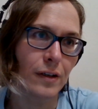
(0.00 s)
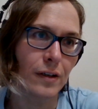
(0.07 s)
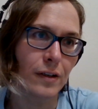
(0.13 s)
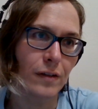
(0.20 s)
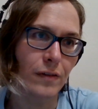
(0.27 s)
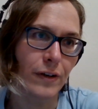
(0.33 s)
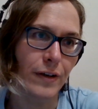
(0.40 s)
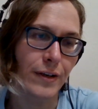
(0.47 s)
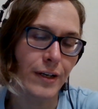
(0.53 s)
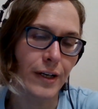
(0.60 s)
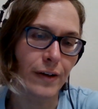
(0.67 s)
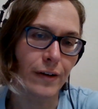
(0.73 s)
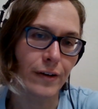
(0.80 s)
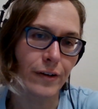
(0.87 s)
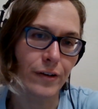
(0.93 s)
it's very
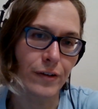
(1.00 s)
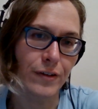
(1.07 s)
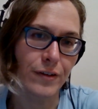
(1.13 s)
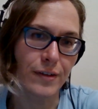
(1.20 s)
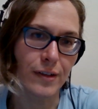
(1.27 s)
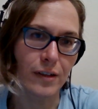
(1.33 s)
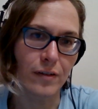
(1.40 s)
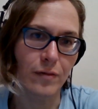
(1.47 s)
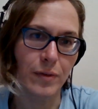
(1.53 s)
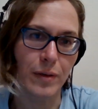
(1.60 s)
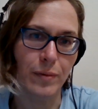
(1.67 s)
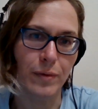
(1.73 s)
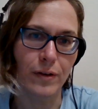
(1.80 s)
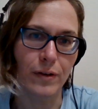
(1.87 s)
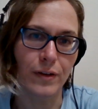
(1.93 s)
characteristic of
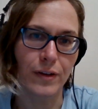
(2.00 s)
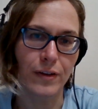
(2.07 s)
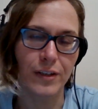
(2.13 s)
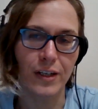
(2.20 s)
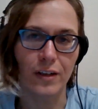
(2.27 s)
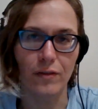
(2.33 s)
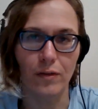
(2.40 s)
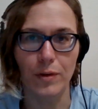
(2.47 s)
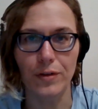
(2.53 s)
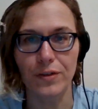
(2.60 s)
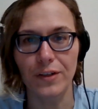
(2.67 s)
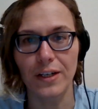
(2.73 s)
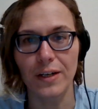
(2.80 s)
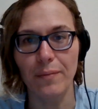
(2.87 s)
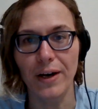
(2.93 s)
people in this kind of abuse to
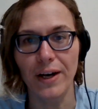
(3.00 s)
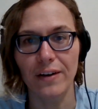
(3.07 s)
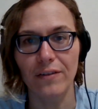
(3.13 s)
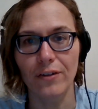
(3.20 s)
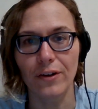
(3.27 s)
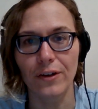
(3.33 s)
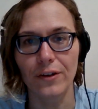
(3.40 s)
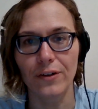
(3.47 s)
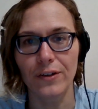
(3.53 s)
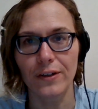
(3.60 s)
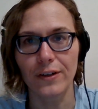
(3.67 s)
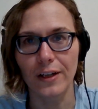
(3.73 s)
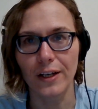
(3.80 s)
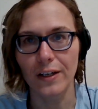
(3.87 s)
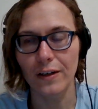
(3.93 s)
come back for you, to
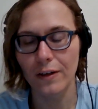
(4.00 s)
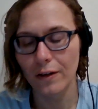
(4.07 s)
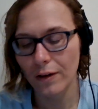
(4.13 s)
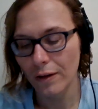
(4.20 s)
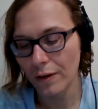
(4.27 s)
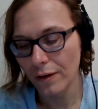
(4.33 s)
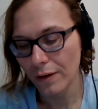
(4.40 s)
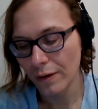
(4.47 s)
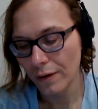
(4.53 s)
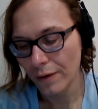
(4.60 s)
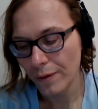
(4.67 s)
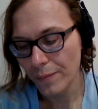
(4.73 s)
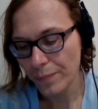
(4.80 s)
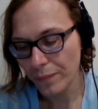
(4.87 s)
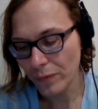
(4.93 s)
like
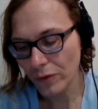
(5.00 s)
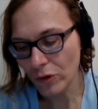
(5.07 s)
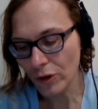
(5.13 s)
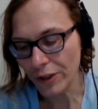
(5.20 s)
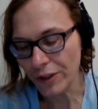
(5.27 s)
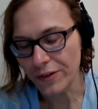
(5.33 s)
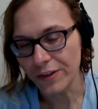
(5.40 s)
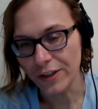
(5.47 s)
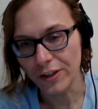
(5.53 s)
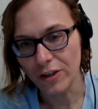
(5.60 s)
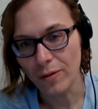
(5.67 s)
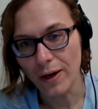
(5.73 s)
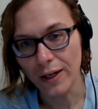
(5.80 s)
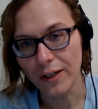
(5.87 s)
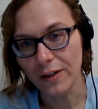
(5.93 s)
try to suck you
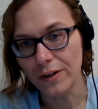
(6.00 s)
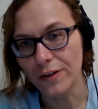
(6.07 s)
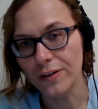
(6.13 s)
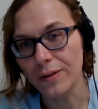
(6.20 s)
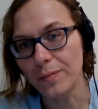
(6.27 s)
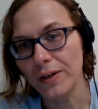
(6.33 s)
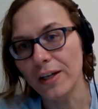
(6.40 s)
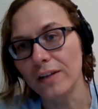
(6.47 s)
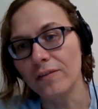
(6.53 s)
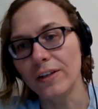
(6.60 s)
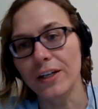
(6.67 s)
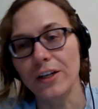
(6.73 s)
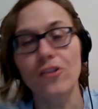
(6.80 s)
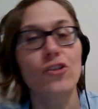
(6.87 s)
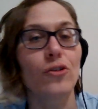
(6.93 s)
back into some kind of like
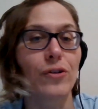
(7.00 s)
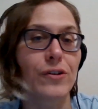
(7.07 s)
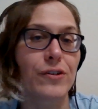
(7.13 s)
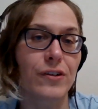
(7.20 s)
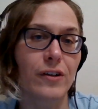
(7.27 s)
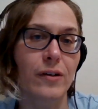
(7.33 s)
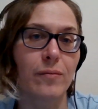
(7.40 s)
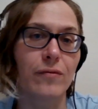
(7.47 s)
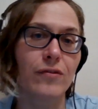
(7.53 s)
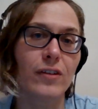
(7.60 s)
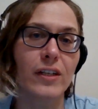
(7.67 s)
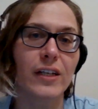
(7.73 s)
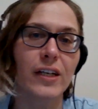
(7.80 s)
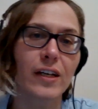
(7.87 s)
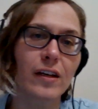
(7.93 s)
a short-term
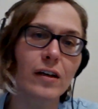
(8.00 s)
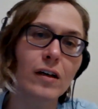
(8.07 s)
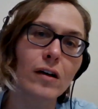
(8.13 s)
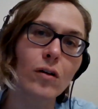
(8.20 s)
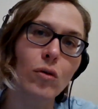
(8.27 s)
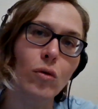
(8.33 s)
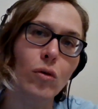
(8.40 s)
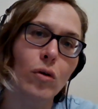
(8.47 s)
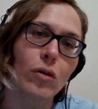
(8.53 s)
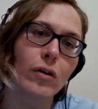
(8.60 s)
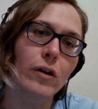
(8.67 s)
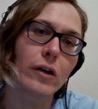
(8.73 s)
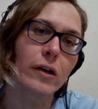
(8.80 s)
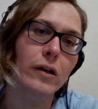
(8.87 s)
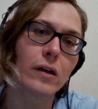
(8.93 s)
fling,
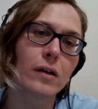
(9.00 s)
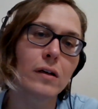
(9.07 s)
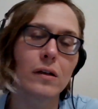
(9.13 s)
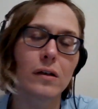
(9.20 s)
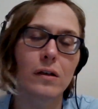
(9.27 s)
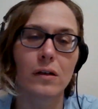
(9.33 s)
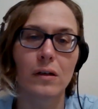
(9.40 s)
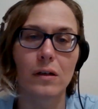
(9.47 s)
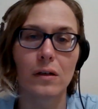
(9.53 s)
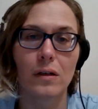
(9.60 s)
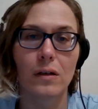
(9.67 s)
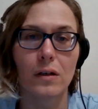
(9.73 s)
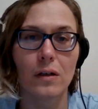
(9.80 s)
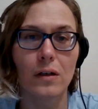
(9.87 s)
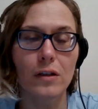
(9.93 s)
or
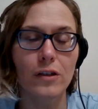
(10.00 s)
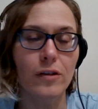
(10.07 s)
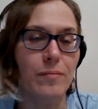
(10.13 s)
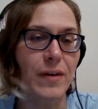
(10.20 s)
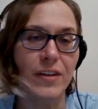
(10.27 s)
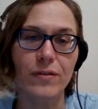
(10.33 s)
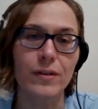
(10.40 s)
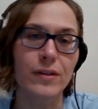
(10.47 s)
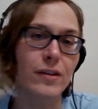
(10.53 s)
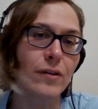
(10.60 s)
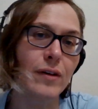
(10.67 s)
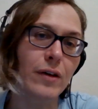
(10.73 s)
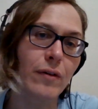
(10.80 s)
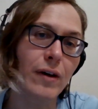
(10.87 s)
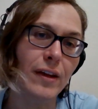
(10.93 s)
to mess with you
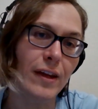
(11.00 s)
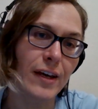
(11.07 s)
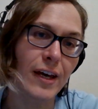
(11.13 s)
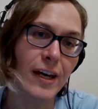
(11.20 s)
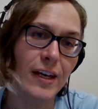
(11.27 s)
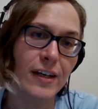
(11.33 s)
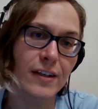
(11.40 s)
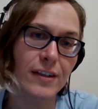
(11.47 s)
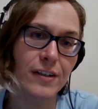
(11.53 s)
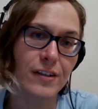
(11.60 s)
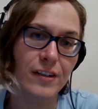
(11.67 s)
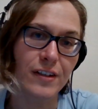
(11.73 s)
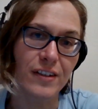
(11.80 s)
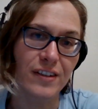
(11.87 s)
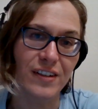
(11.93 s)
any way they can.
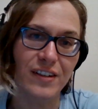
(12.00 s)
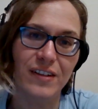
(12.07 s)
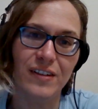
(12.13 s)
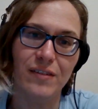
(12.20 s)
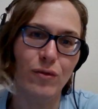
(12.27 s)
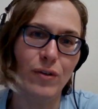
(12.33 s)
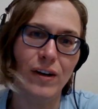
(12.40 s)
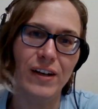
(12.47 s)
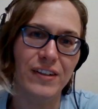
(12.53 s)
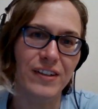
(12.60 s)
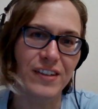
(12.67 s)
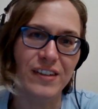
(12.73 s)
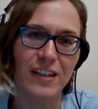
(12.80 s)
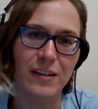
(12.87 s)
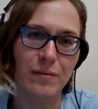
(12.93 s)
She's at
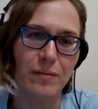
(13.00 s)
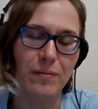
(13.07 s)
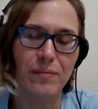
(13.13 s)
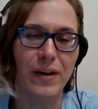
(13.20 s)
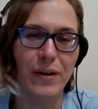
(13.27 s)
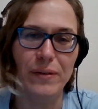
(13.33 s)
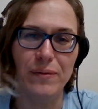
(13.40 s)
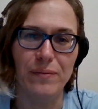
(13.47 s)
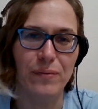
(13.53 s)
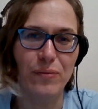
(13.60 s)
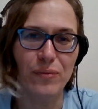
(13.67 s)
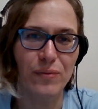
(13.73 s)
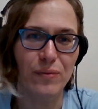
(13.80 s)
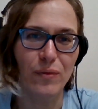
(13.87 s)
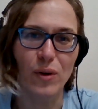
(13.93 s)
my
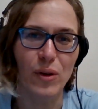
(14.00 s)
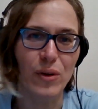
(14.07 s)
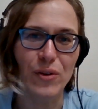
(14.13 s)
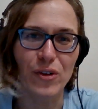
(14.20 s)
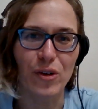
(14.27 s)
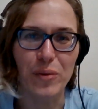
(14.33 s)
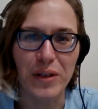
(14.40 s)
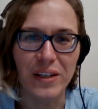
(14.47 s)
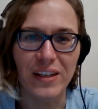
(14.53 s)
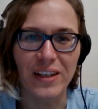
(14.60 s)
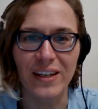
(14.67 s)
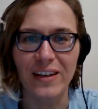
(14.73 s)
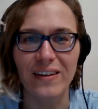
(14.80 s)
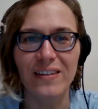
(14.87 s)
roller derby league.